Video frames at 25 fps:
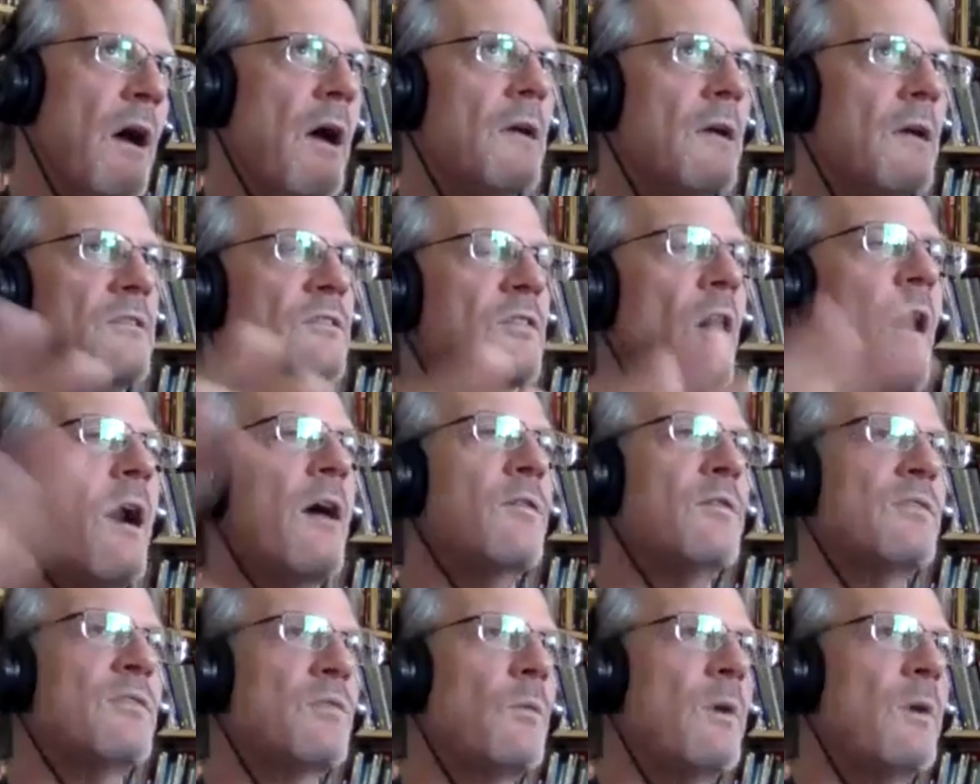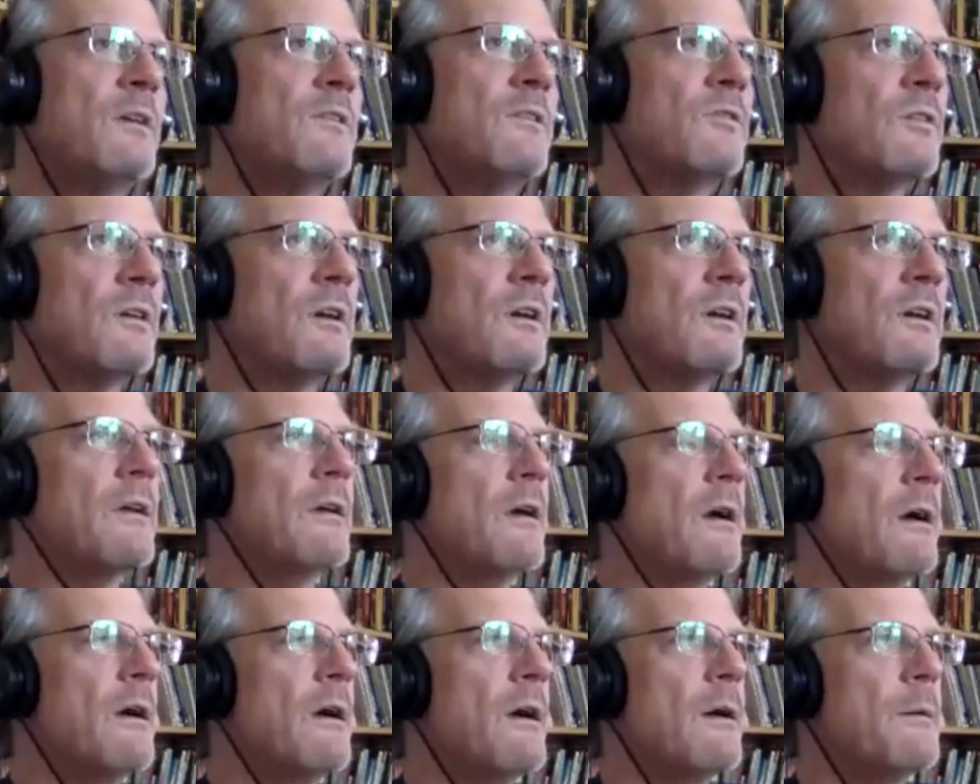So I was wondering
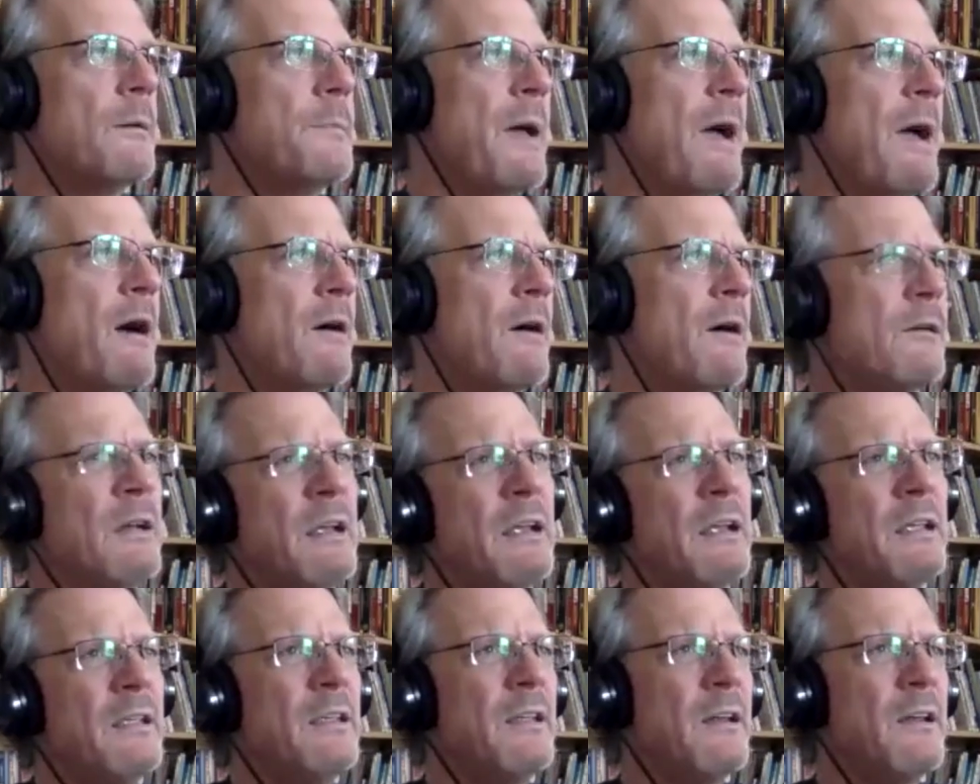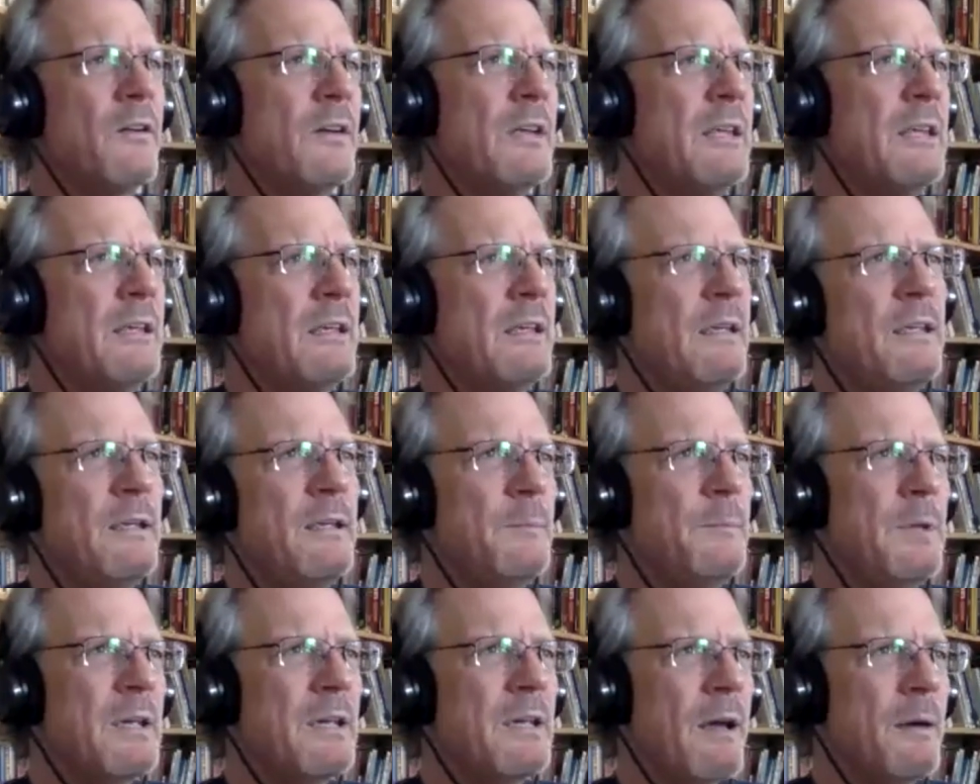about, you know, he
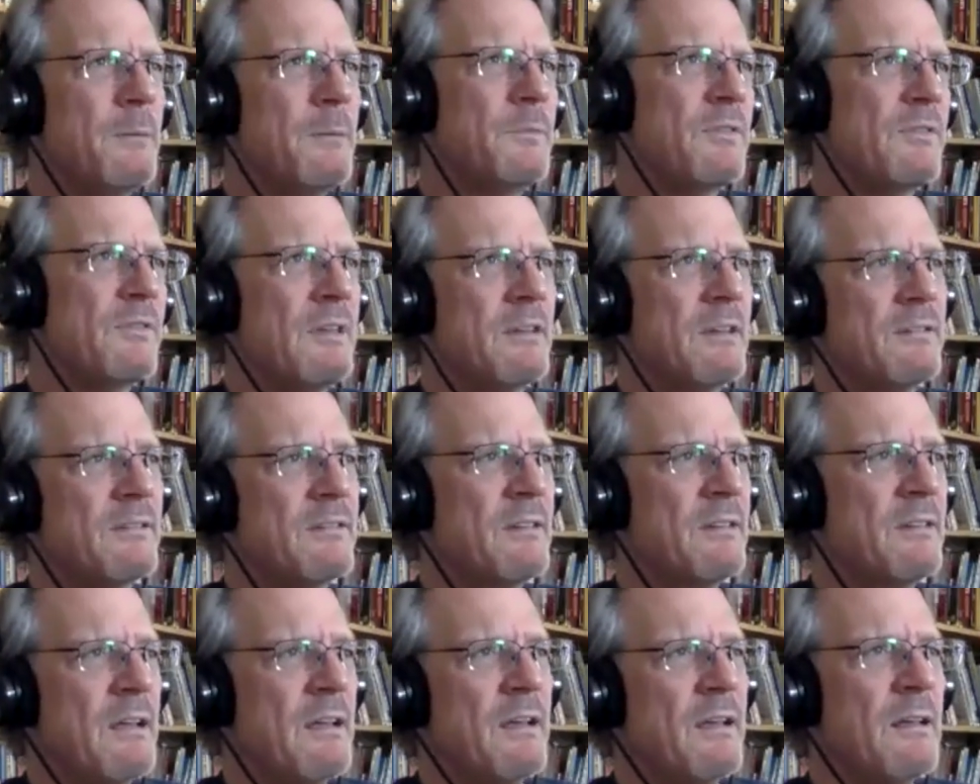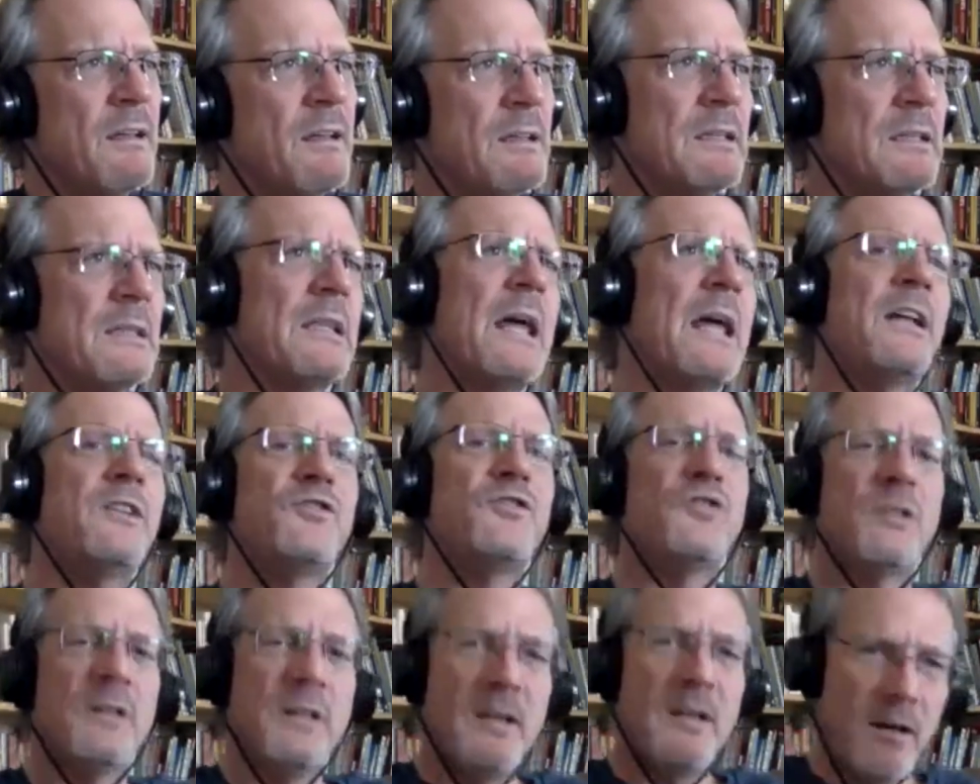becomes this
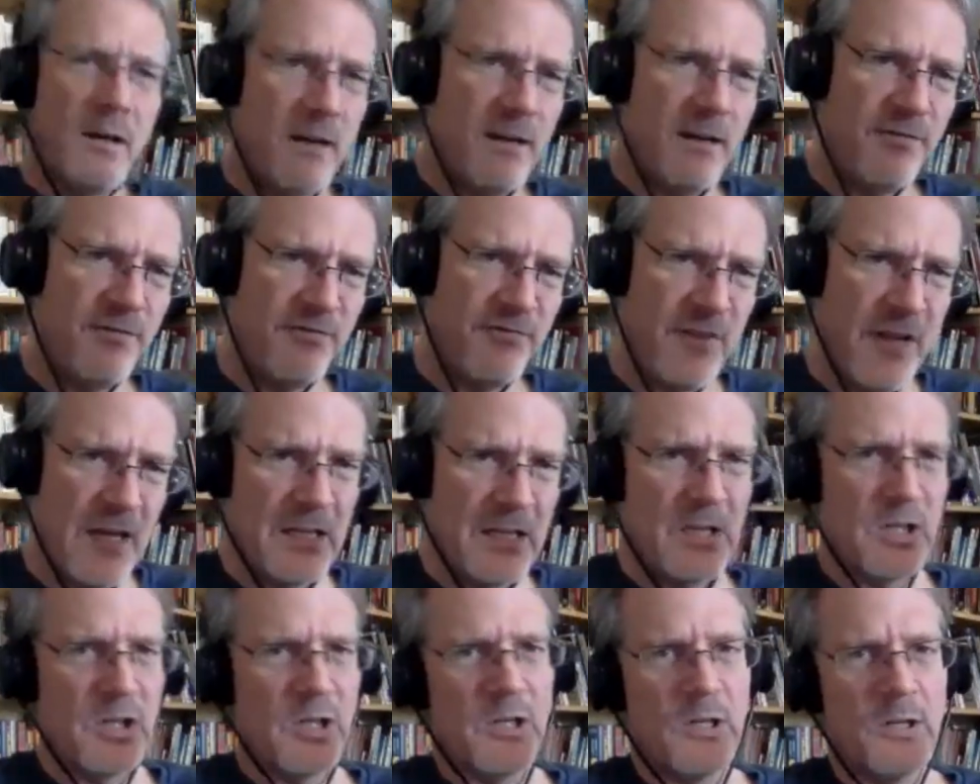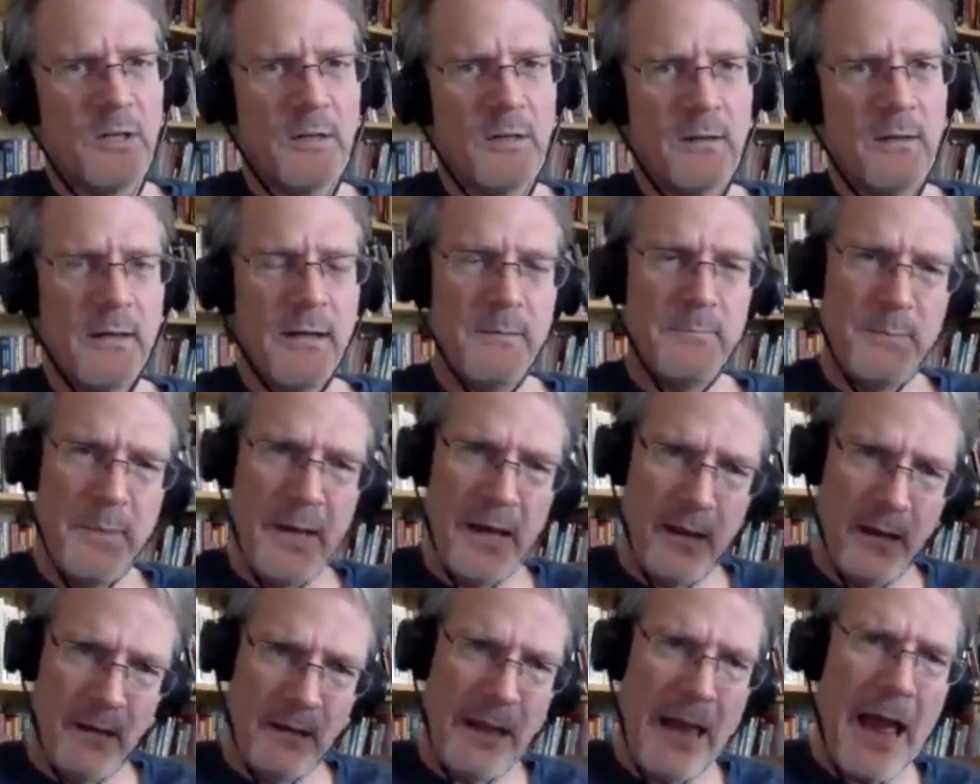legendary figure at
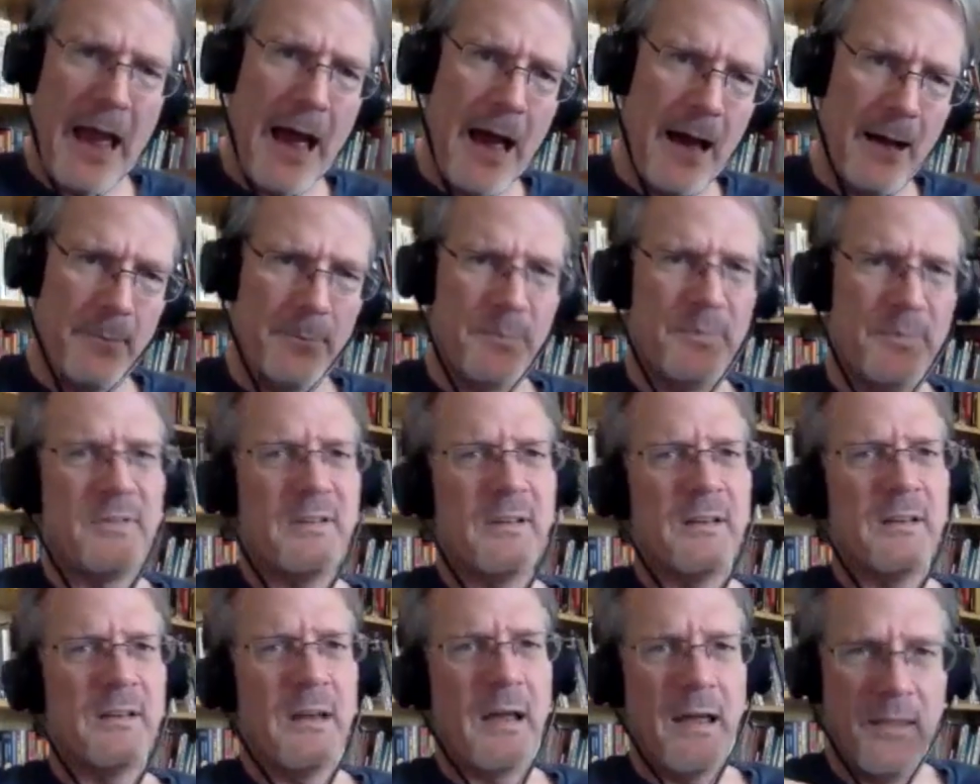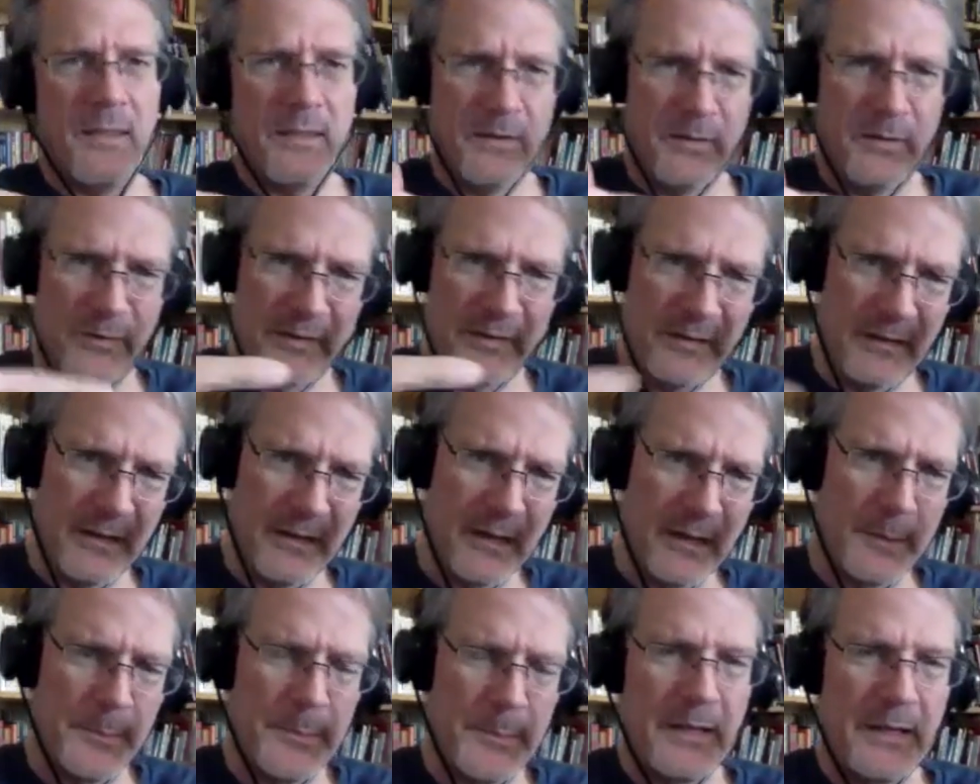Bell Labs, and there was a
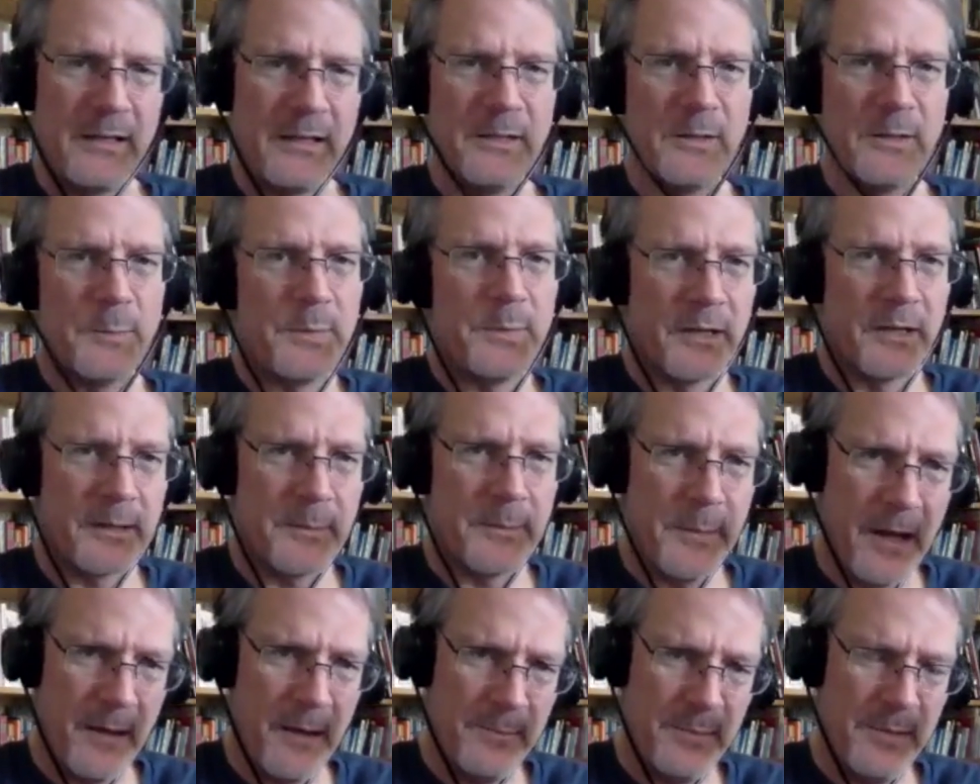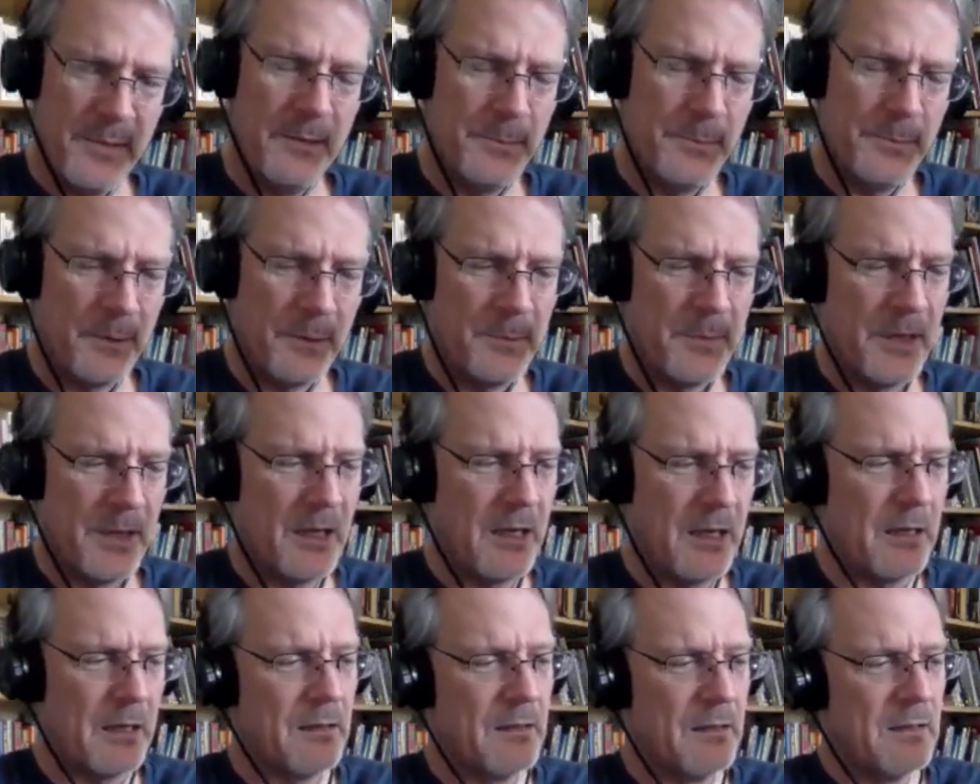little bit in your book about people
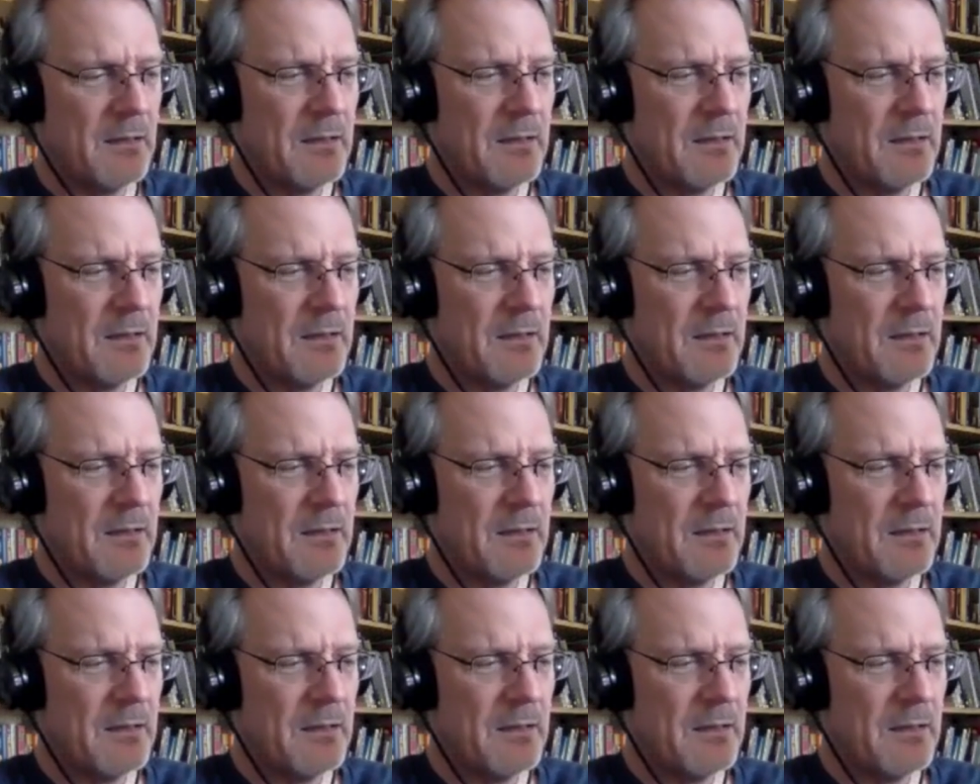being